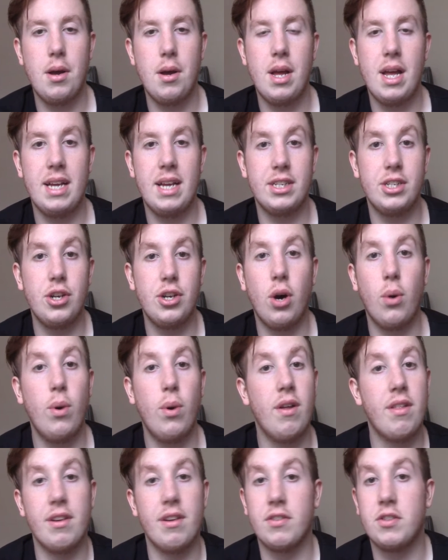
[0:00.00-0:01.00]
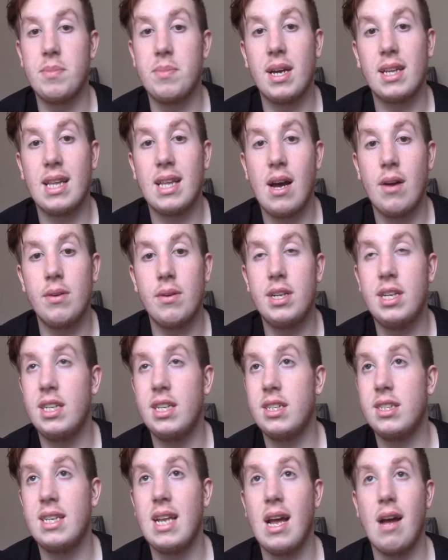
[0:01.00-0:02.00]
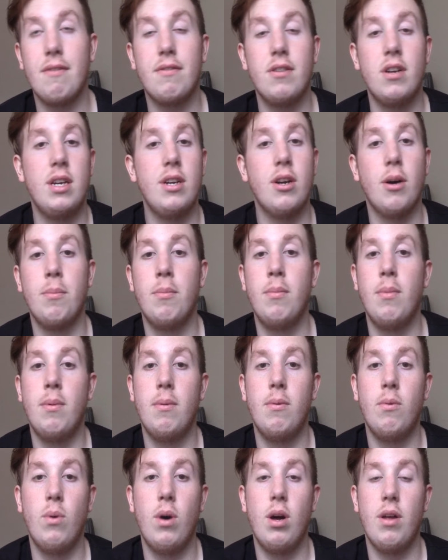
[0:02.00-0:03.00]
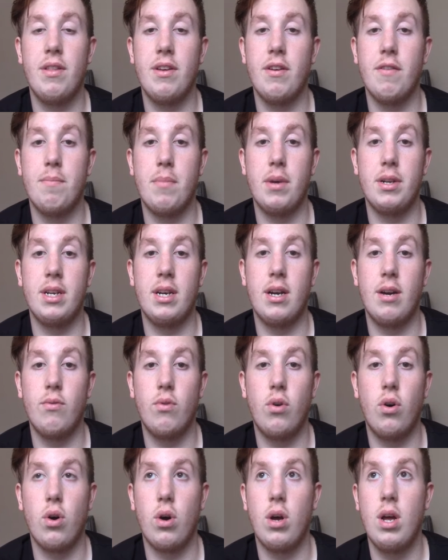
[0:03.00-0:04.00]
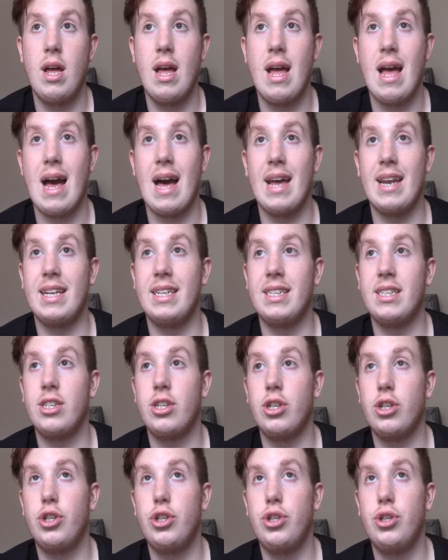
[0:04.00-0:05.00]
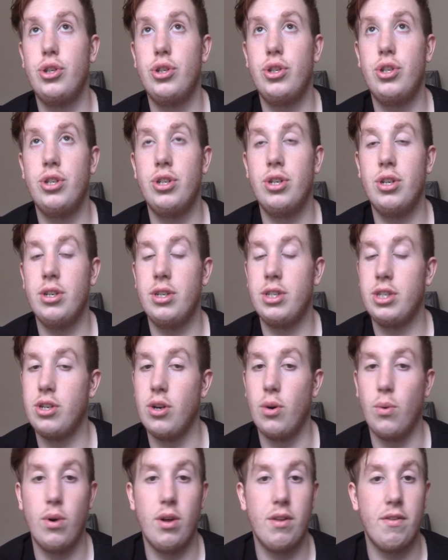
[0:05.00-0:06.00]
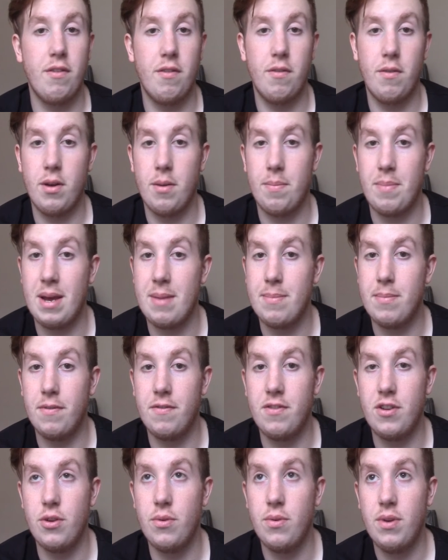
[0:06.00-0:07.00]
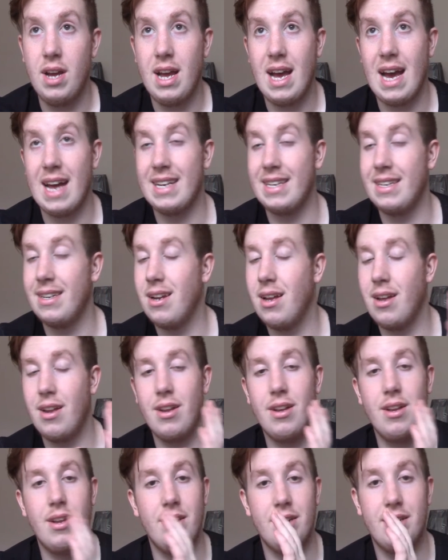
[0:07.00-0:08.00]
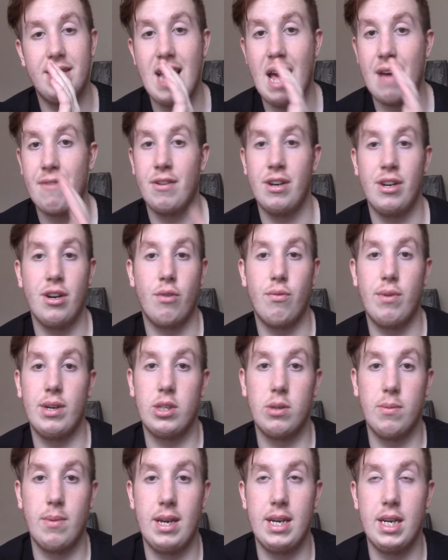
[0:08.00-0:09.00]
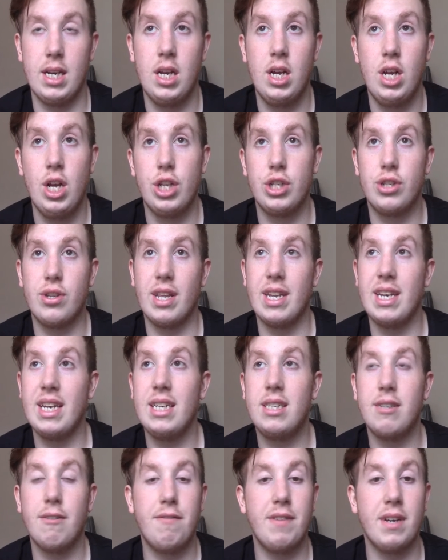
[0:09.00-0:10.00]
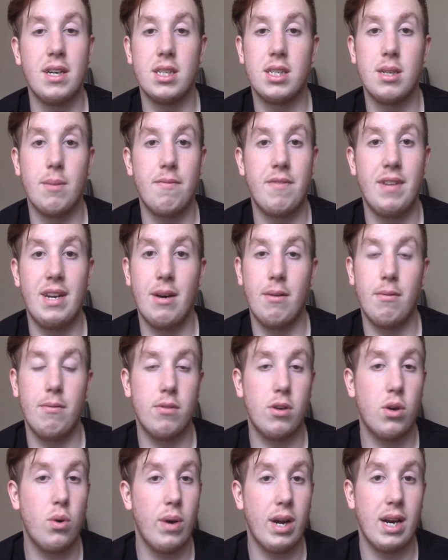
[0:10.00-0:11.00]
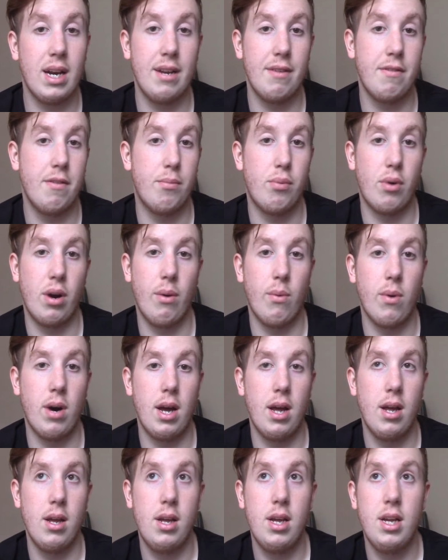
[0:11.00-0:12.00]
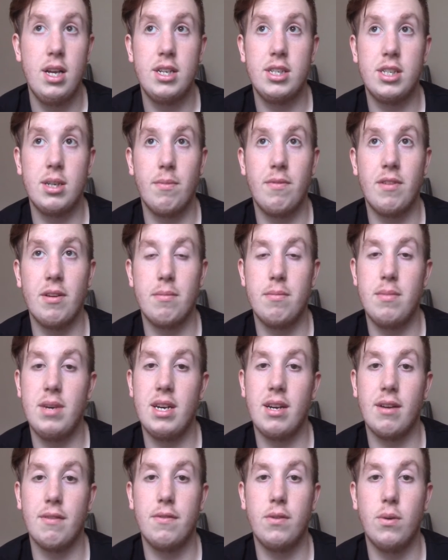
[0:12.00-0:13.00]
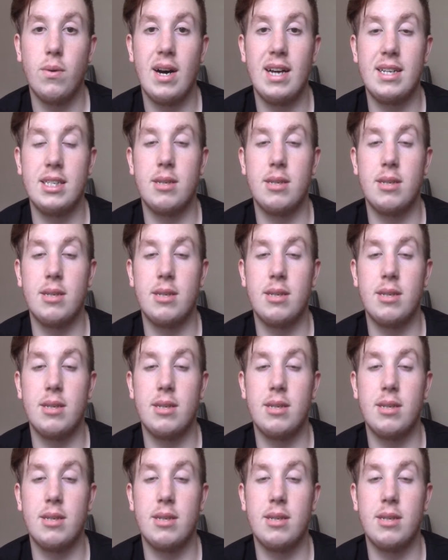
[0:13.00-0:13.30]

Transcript: It's not worthy of SmackDown. It's definitely not worthy of Monday Night Raw, and it's not worth a pay-per-view, and definitely not WrestleMania. So they need to figure something out quickly for Bray Wyatt, something meaningful and